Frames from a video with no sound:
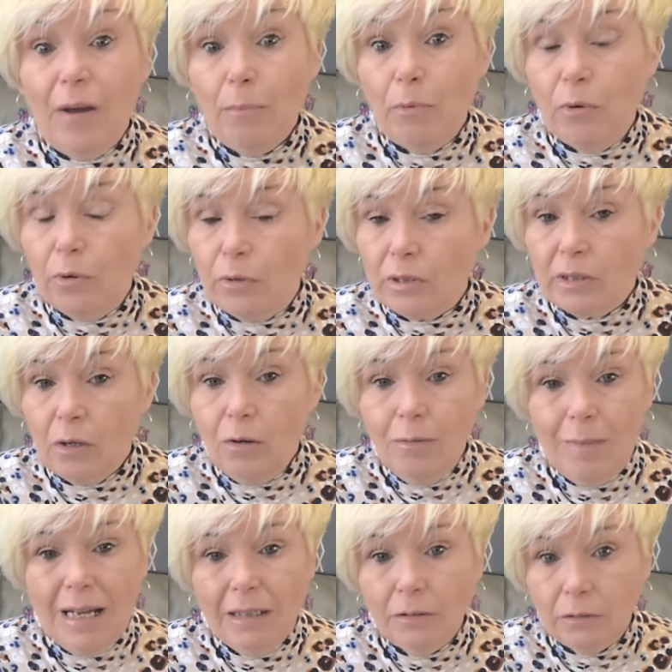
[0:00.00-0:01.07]
Fabworks,
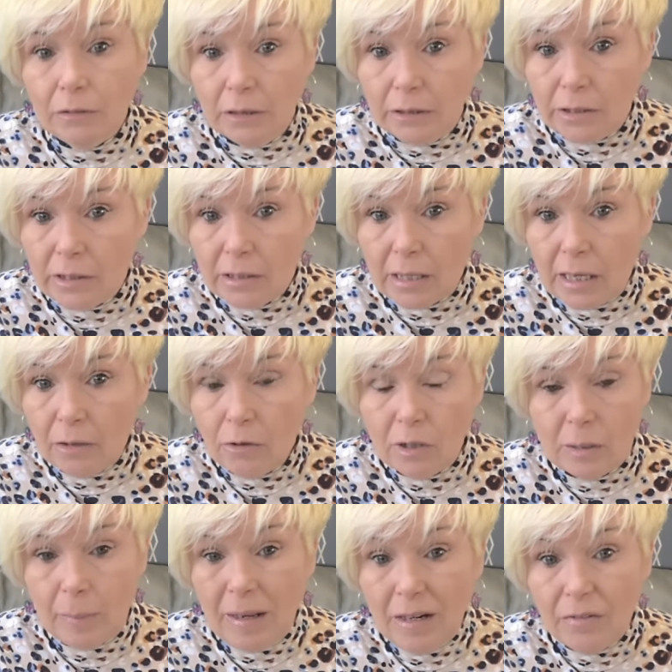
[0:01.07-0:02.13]
oh my goodness, I could
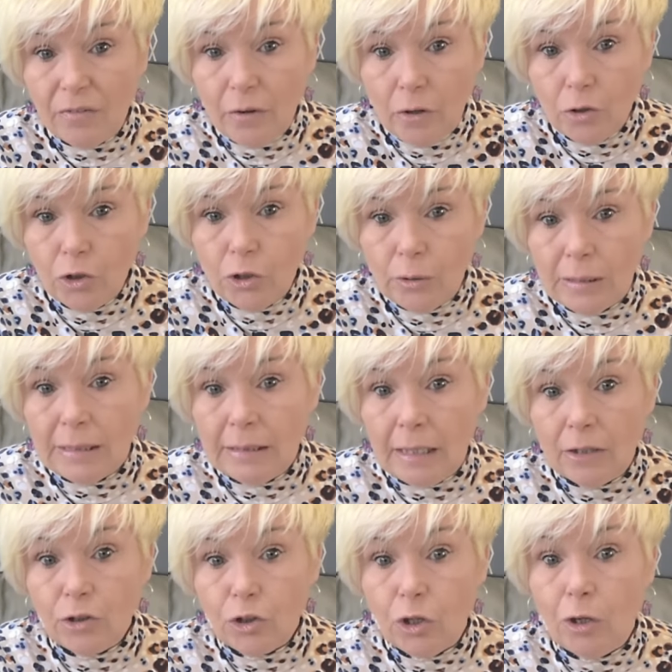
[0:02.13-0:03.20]
spend a fortune in
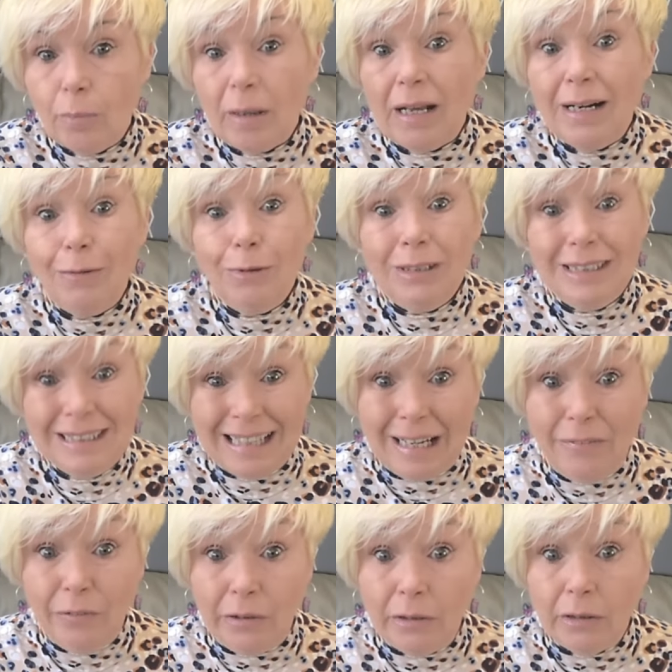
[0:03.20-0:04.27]
that shop, and I would
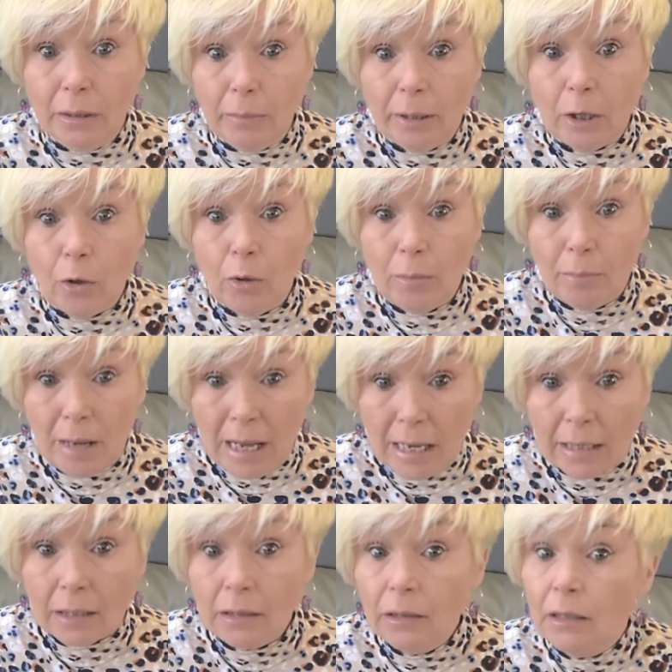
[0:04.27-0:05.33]
definitely be going back.